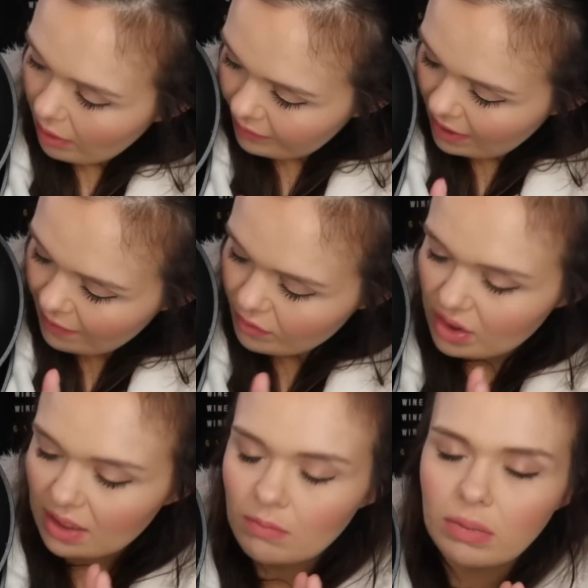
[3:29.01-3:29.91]
and they have
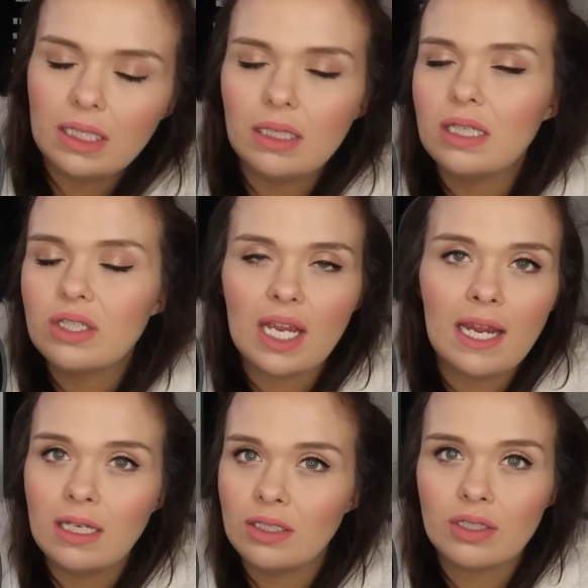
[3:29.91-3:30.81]
just completely
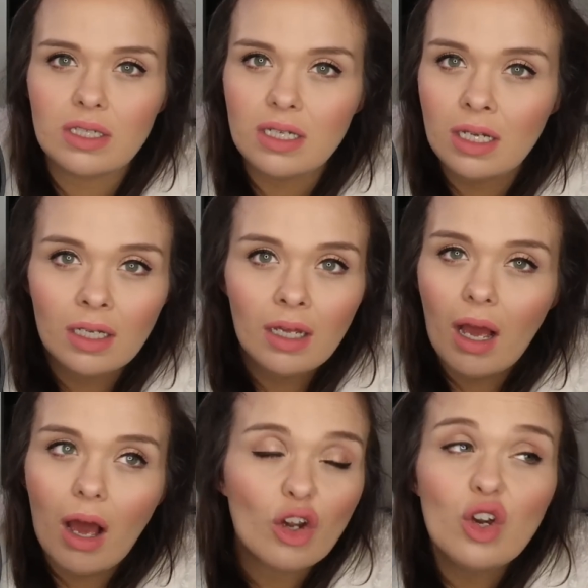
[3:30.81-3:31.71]
changed
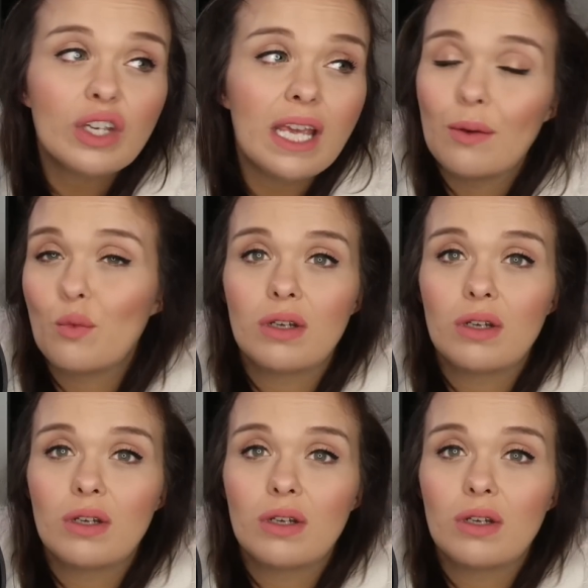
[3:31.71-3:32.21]
our cooking